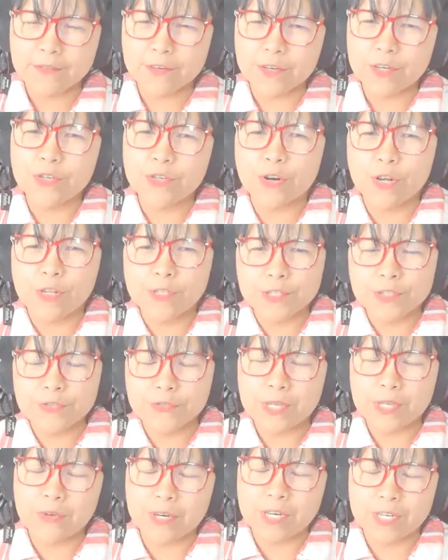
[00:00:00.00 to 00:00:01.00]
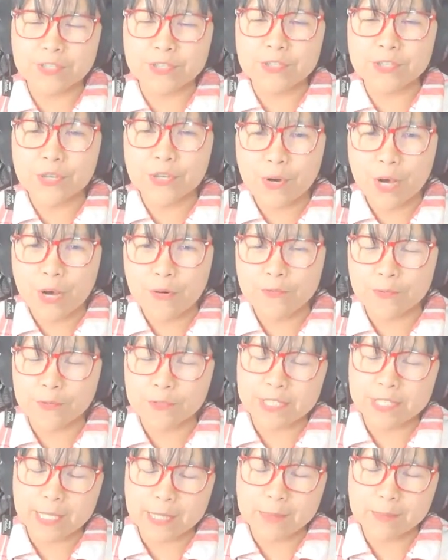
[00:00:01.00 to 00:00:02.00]
Are you also required? Because you know how
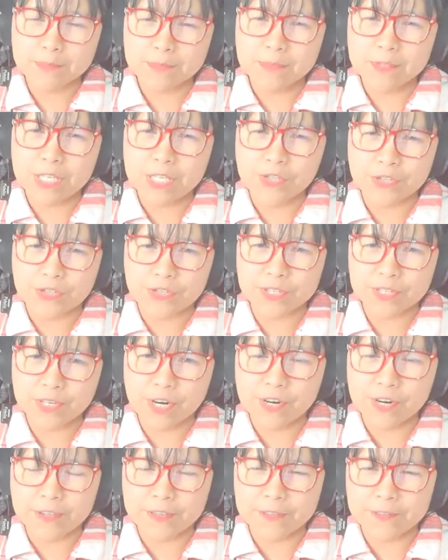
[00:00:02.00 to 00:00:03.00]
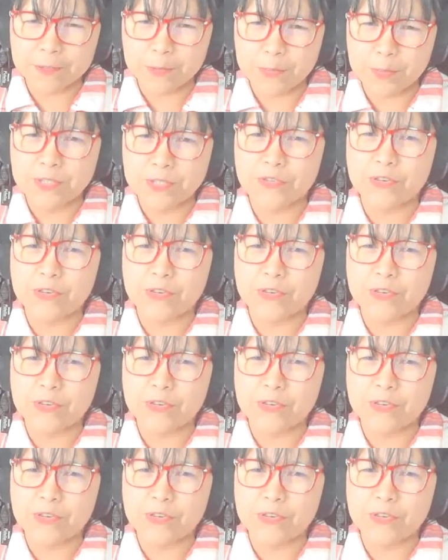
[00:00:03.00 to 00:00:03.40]
full-time teachers are in the Philippines.